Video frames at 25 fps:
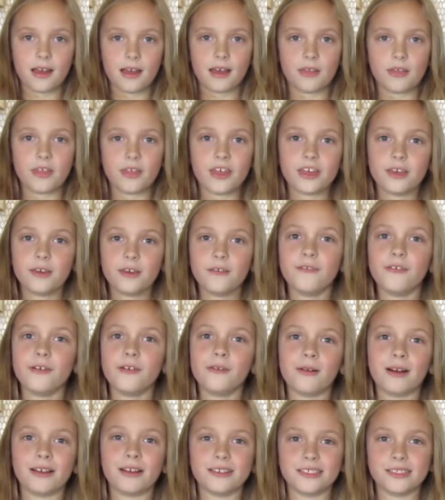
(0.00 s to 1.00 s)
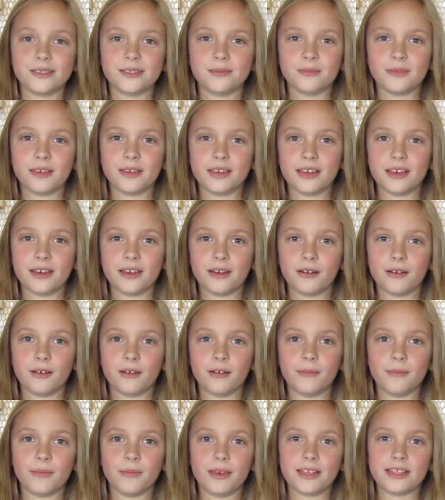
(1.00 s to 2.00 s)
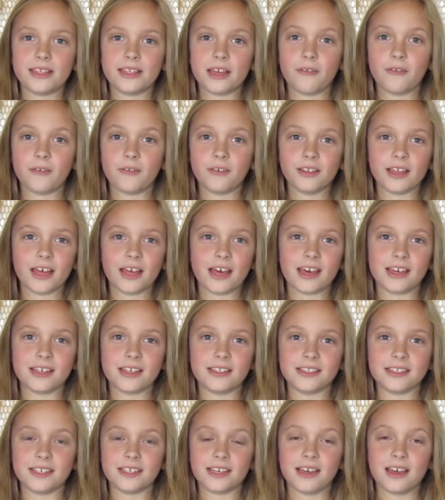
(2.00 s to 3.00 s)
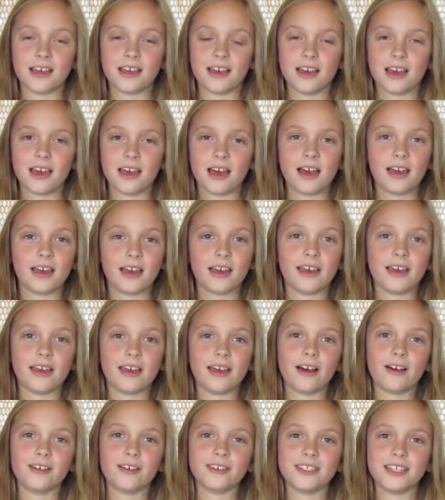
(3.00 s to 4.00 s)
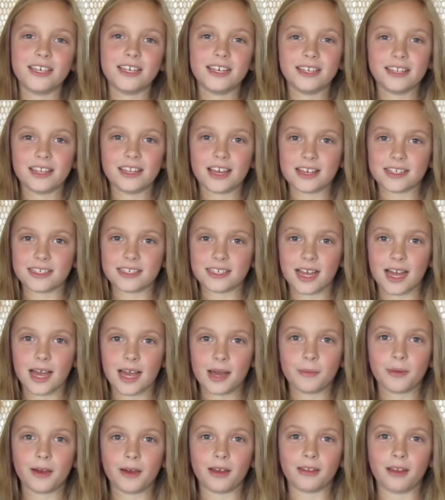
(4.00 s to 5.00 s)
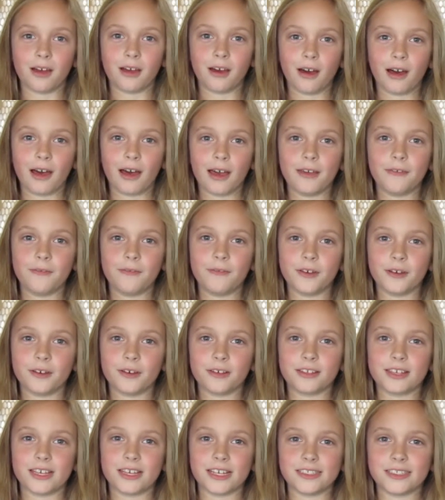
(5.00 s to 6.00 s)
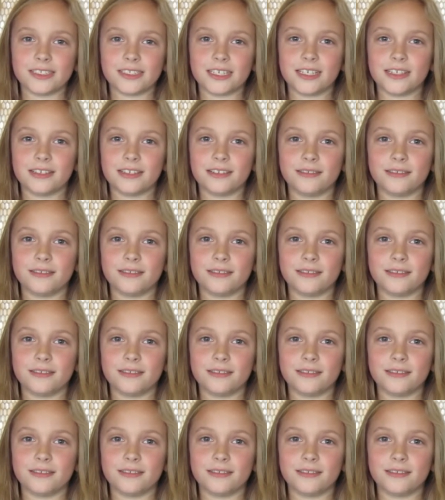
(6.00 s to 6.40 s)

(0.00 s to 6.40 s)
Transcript: thank you for watching me make deviled eggs. I'll see you next time on Highfield Kitchen.